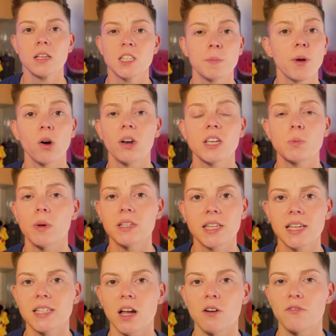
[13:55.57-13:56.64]
To be honest, once they
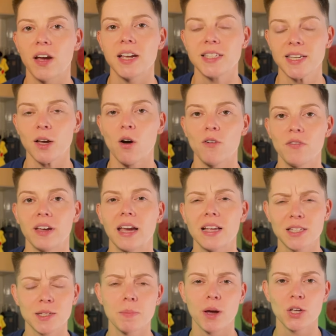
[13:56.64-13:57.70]
start facing off
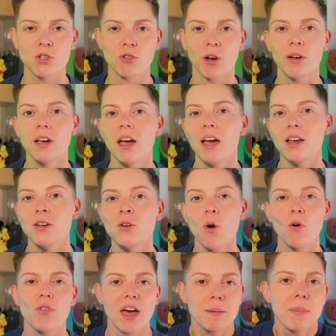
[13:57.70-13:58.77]
against Maestro,
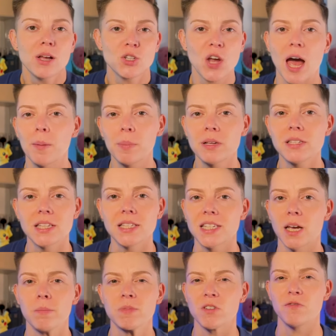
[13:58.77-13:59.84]
not that much happens in
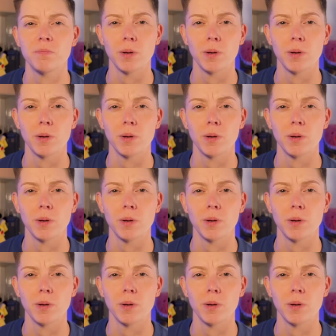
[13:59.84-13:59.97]
terms of